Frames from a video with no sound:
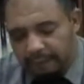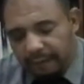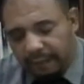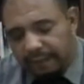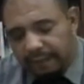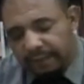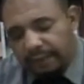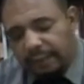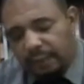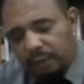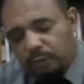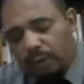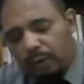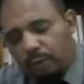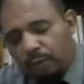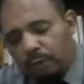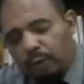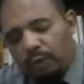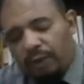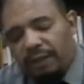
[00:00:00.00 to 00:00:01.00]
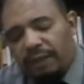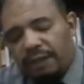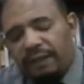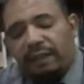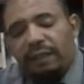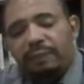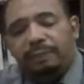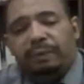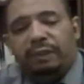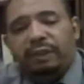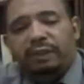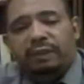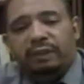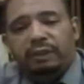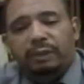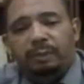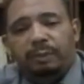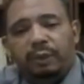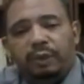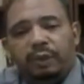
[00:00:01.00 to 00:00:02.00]
This is what we call the third
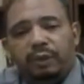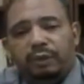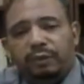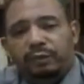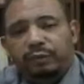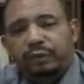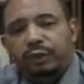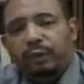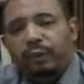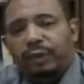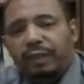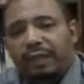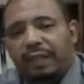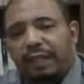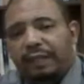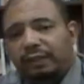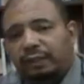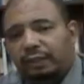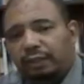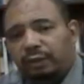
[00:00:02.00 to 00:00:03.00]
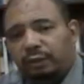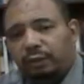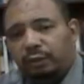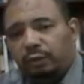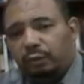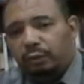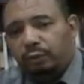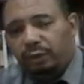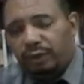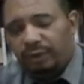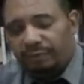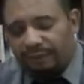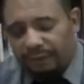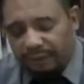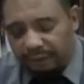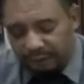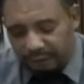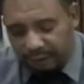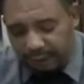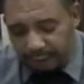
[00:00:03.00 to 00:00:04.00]
person point of view with its two
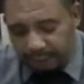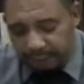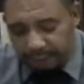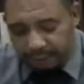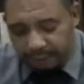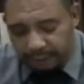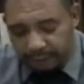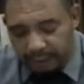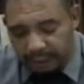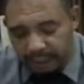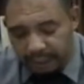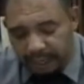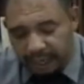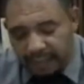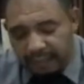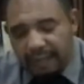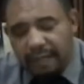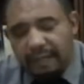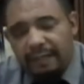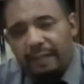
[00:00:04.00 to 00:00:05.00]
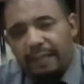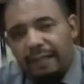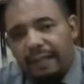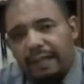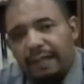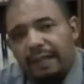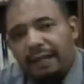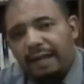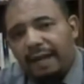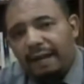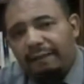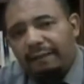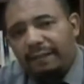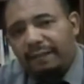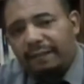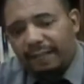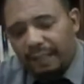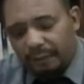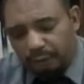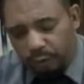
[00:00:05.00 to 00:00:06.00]
different types. And then
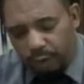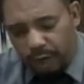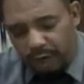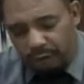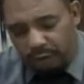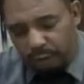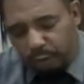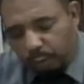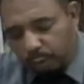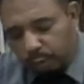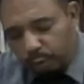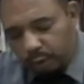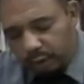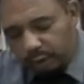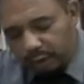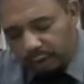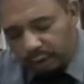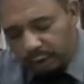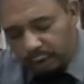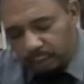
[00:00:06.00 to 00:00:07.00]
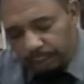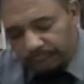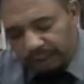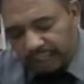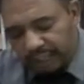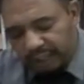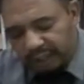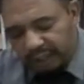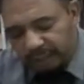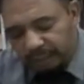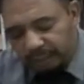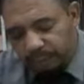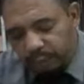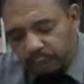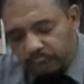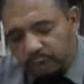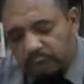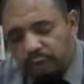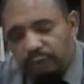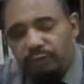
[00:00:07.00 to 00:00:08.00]
after that you have what we call the objective
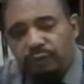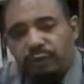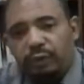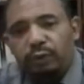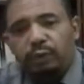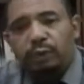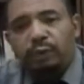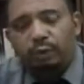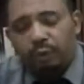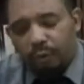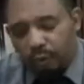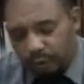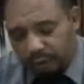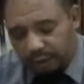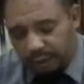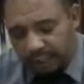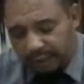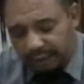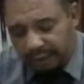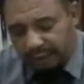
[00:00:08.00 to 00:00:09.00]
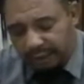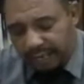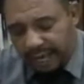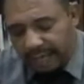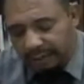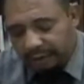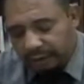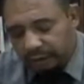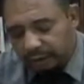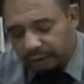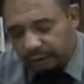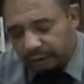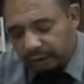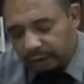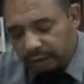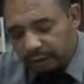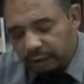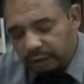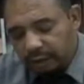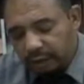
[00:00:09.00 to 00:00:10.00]
point of view, or the detached,
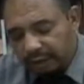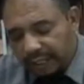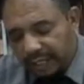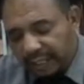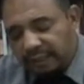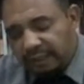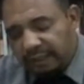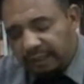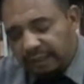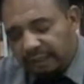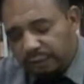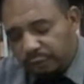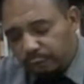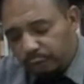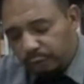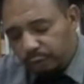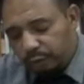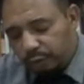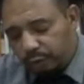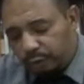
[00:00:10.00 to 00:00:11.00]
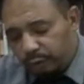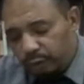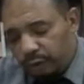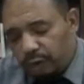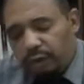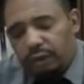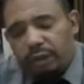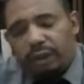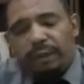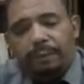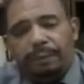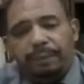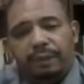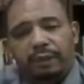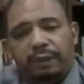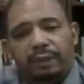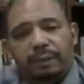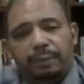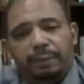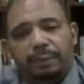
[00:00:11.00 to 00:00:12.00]
distant or
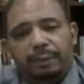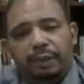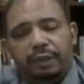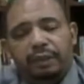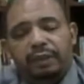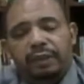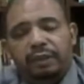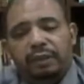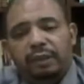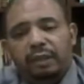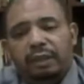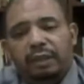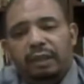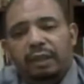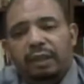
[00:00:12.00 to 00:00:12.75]
impersonal